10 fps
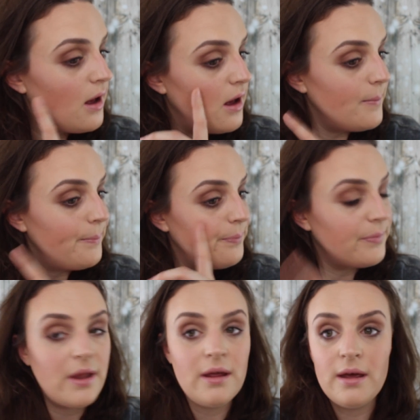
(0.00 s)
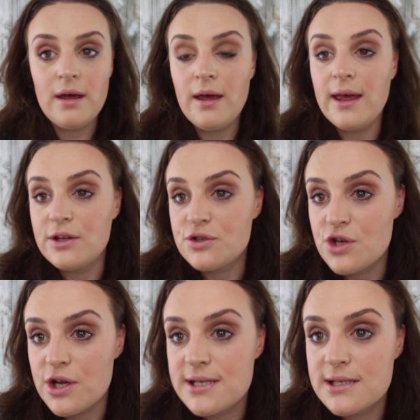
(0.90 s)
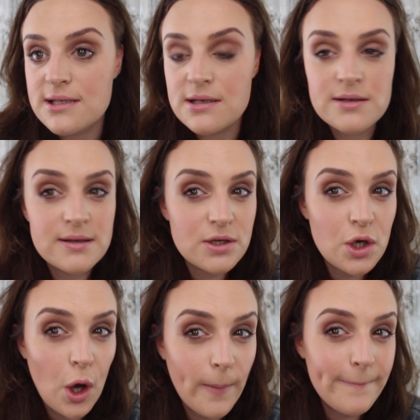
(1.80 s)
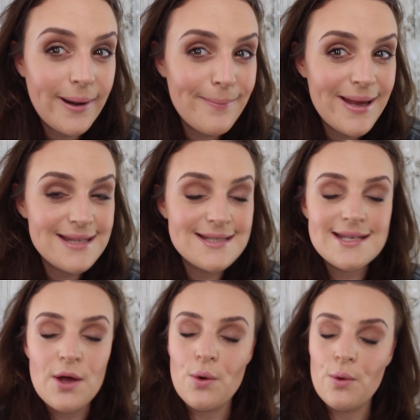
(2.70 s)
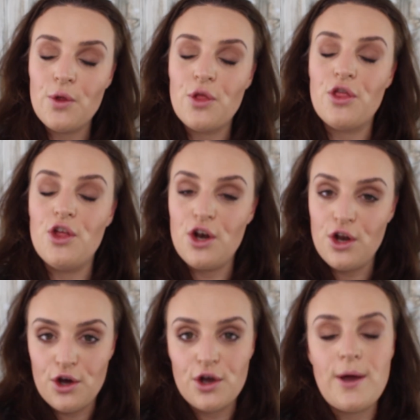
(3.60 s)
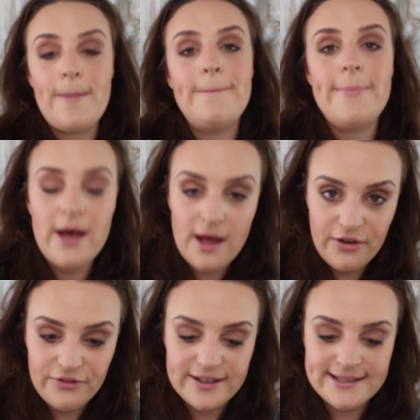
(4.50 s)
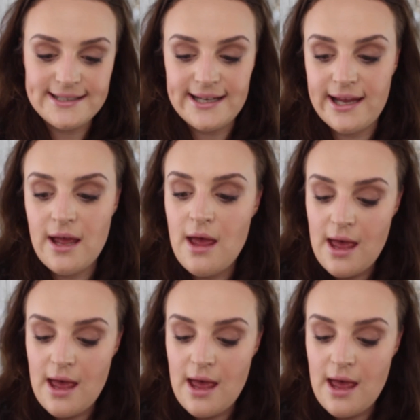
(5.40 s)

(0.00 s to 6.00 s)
It just complements the look perfectly,